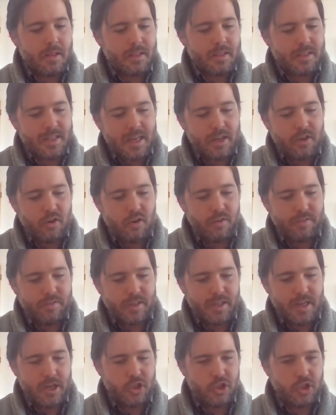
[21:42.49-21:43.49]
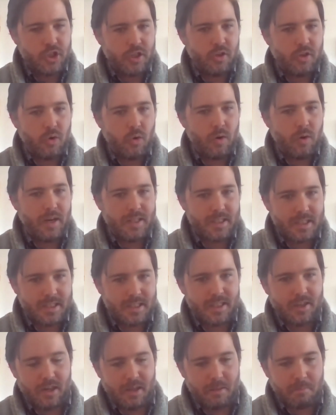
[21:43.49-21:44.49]
center of attention or
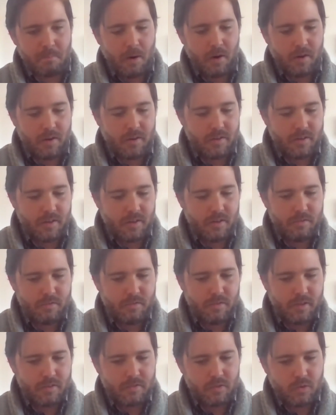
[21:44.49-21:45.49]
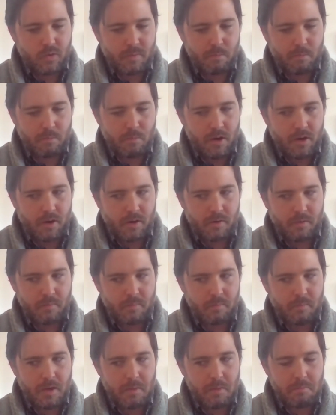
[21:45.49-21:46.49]
necessarily part of sort of broader
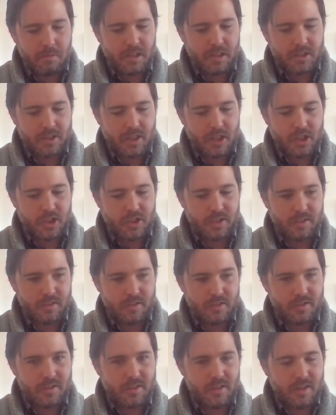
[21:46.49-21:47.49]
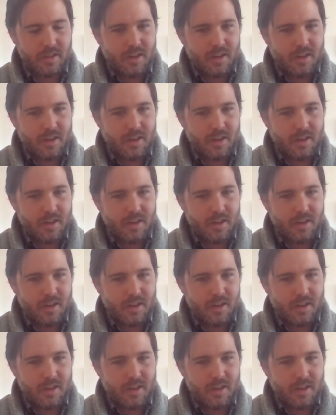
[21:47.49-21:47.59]
discussions.